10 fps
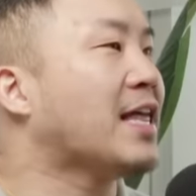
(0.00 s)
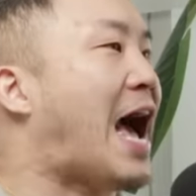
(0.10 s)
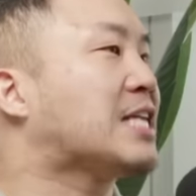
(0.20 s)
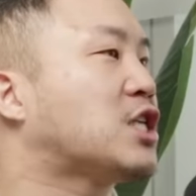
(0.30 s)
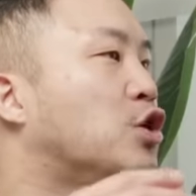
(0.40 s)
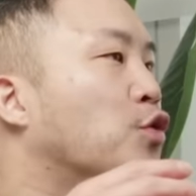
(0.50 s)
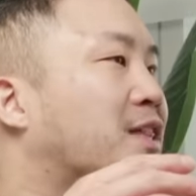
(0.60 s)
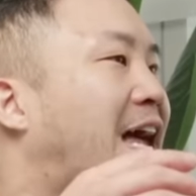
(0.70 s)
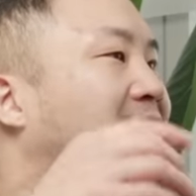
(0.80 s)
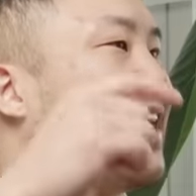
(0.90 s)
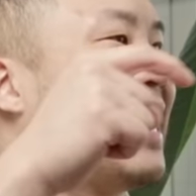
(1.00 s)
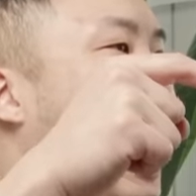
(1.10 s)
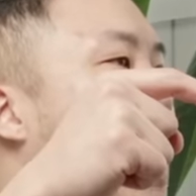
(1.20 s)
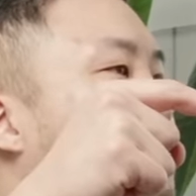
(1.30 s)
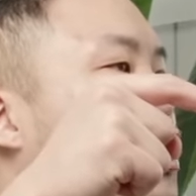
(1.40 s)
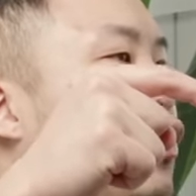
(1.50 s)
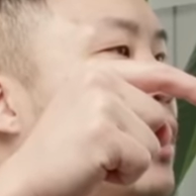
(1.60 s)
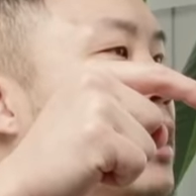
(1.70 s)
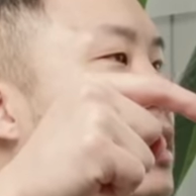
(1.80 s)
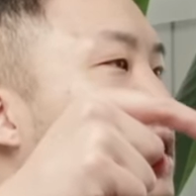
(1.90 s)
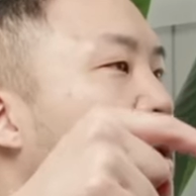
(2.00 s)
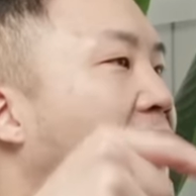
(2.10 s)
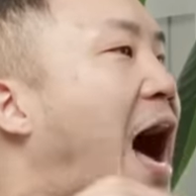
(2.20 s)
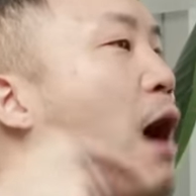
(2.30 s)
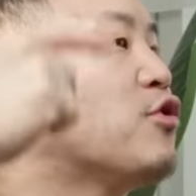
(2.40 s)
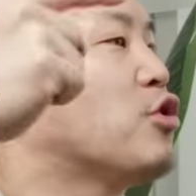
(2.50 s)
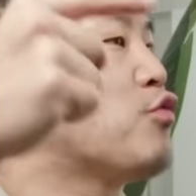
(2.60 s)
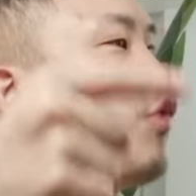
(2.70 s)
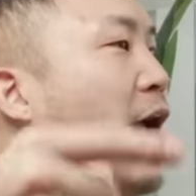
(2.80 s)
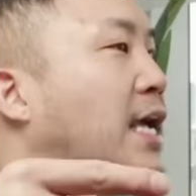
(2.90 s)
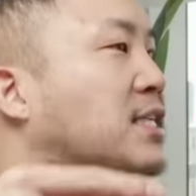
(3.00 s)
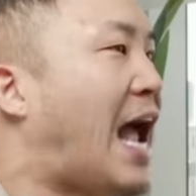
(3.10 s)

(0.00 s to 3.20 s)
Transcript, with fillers: has to do with like the gap between how you're raised,